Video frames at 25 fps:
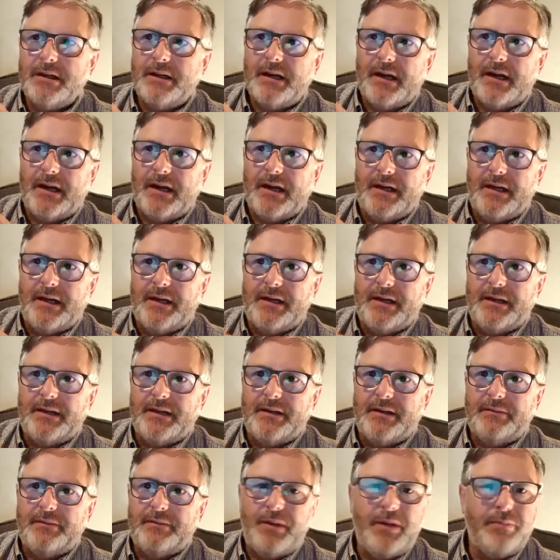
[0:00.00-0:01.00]

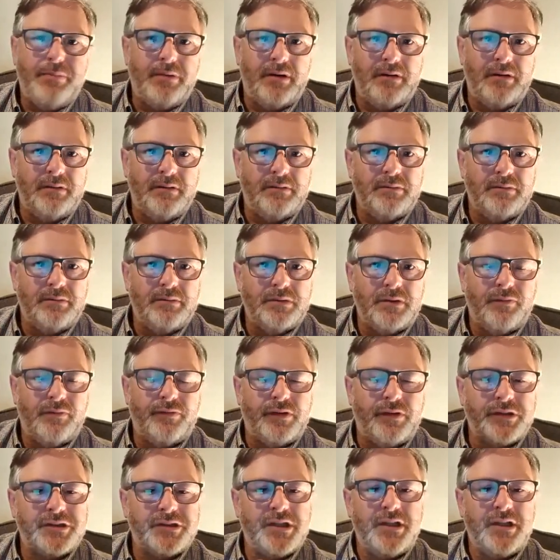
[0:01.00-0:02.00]
uh, people the
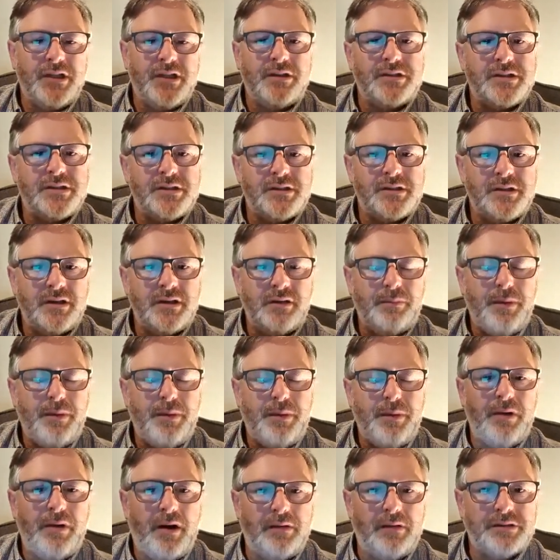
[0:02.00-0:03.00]
first thing is the,
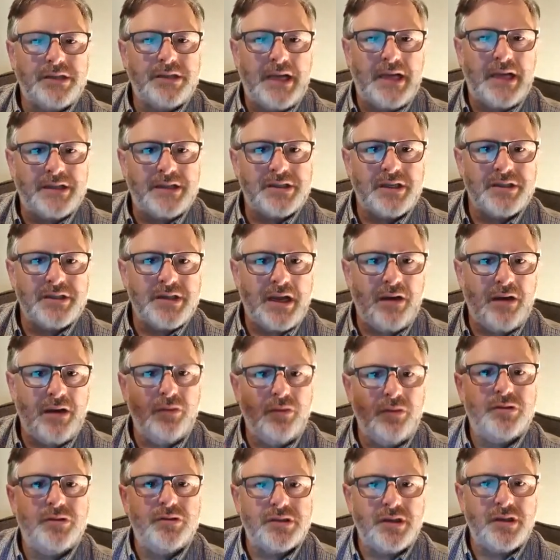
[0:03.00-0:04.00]
people always ask is how
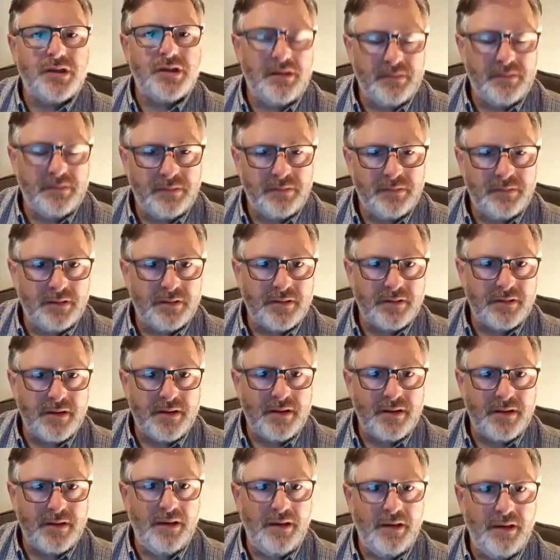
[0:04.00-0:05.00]
is the the
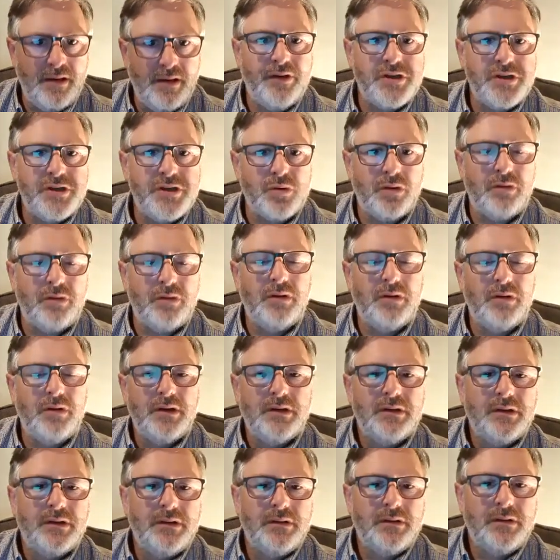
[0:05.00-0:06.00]
individual
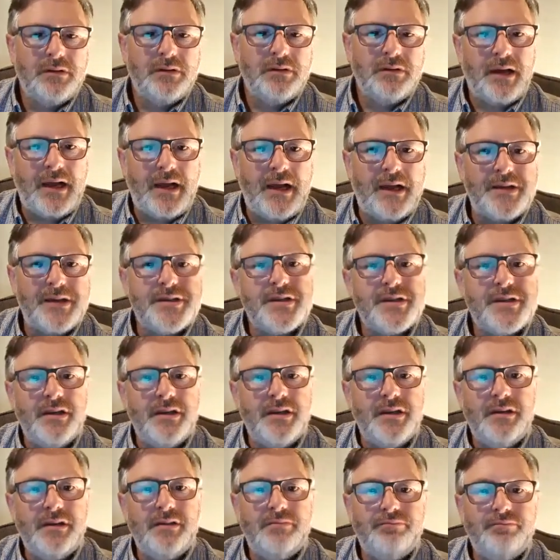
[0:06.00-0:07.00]
that has
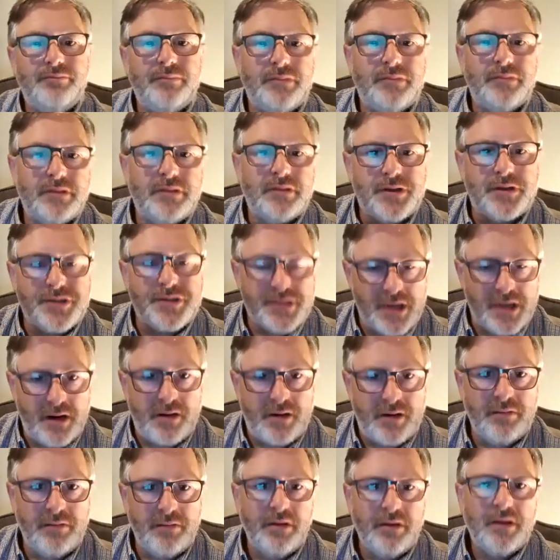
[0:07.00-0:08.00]
the concern,
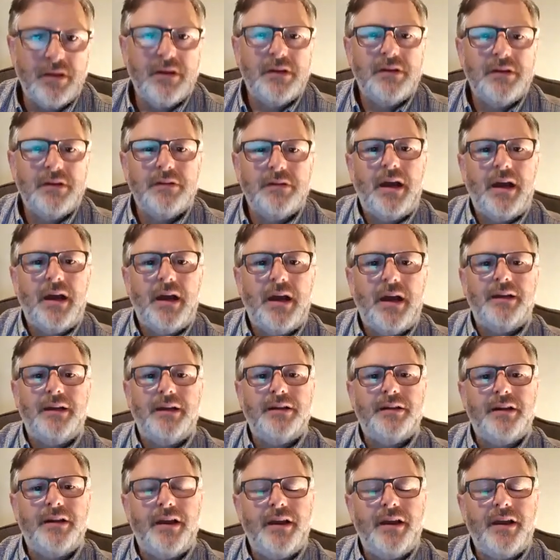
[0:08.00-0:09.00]

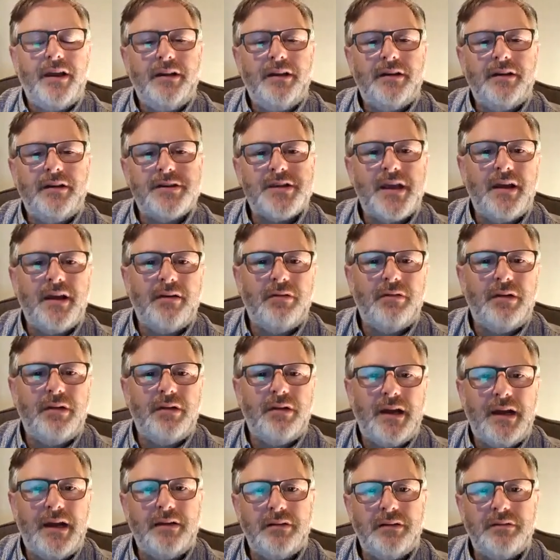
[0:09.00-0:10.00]
and uh, they say, oh,
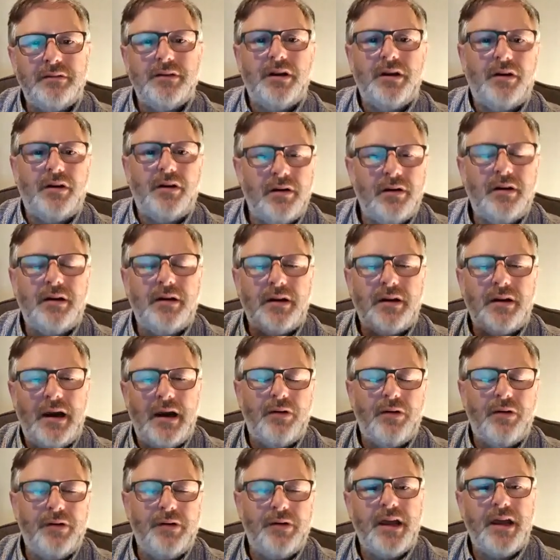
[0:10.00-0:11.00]
well, you know, how
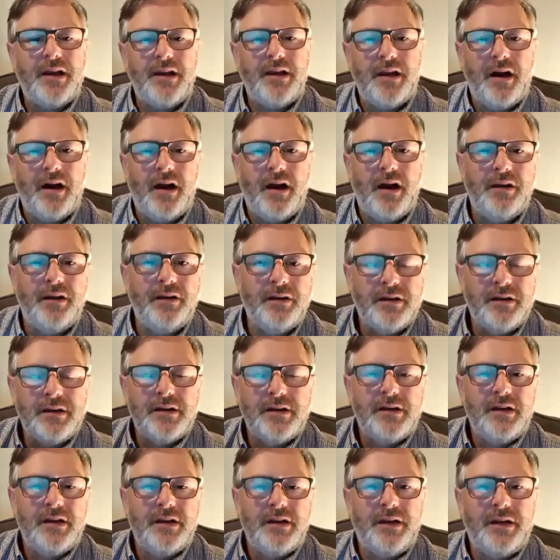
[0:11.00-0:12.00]
are they getting on?
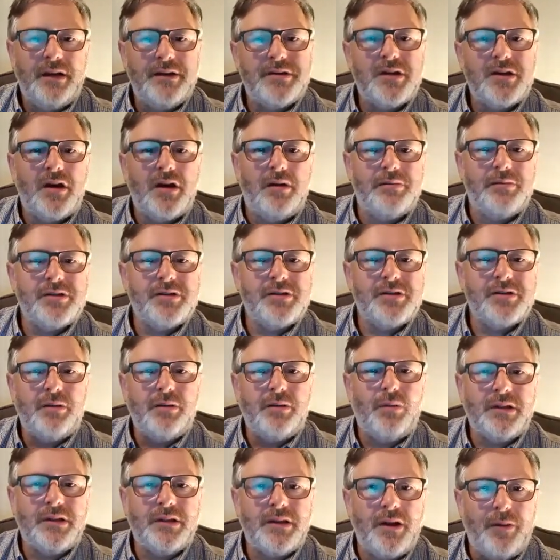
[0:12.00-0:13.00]
and it's almost like they
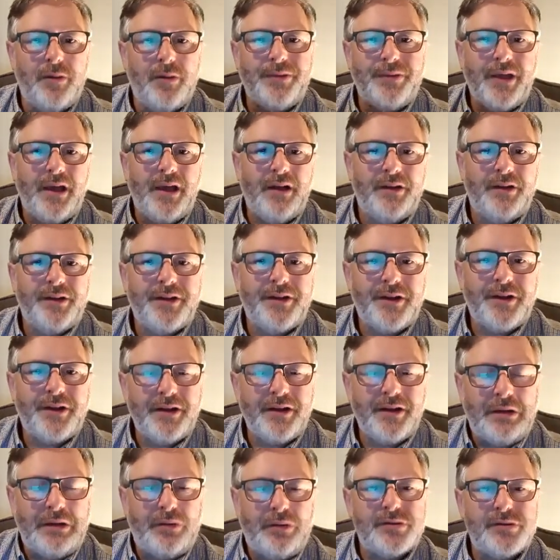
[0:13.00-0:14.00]
want an update on the
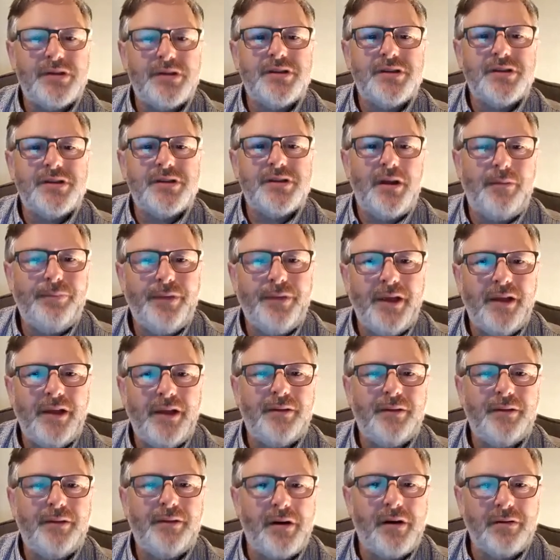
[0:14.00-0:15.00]
diagnosis, and update on
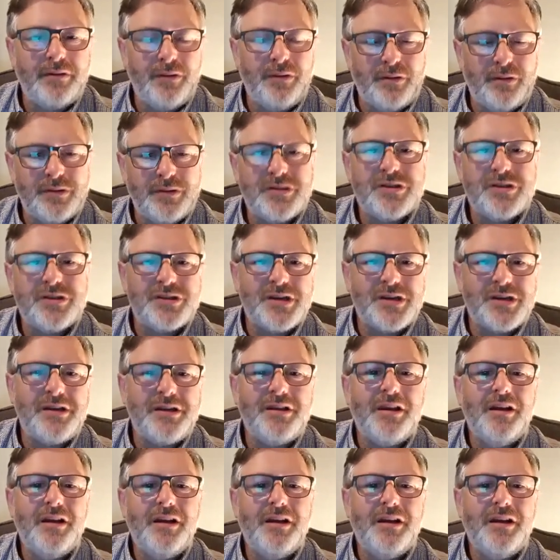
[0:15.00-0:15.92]
the prognosis, and